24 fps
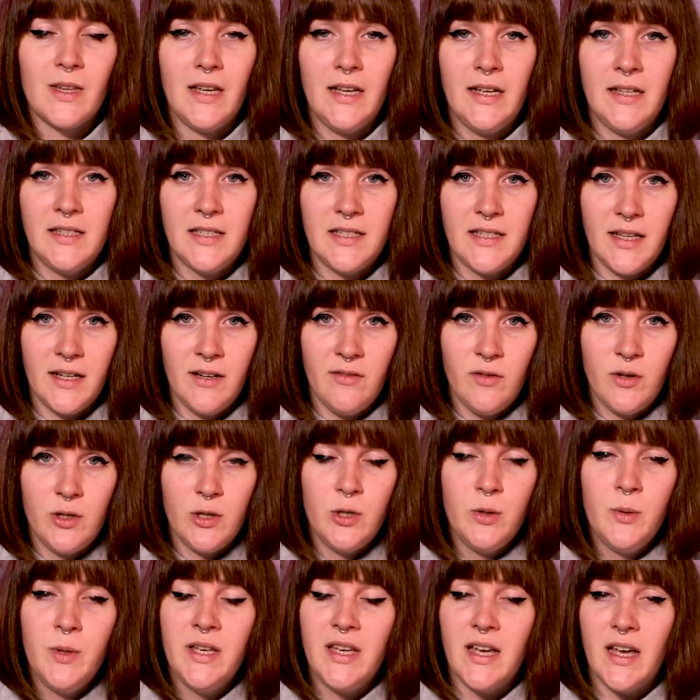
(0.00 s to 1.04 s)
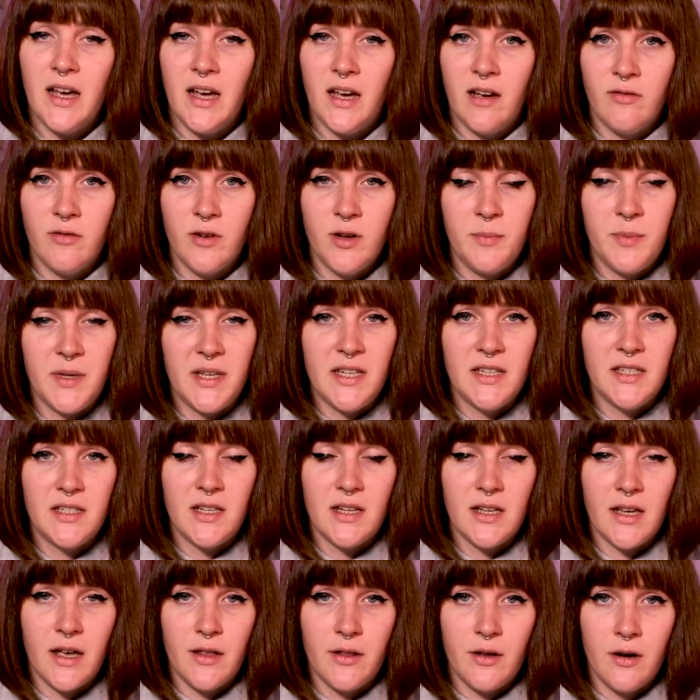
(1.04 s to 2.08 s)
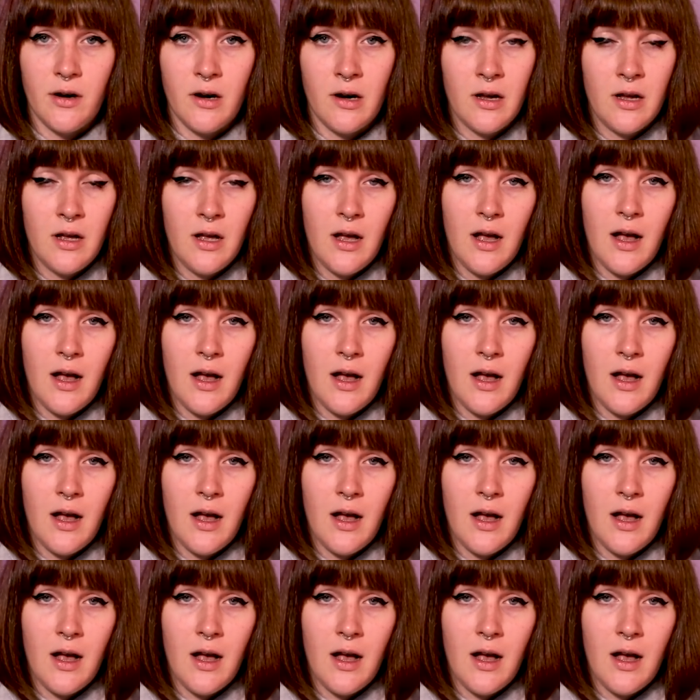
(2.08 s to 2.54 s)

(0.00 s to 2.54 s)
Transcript: Instead of gluing every piece together,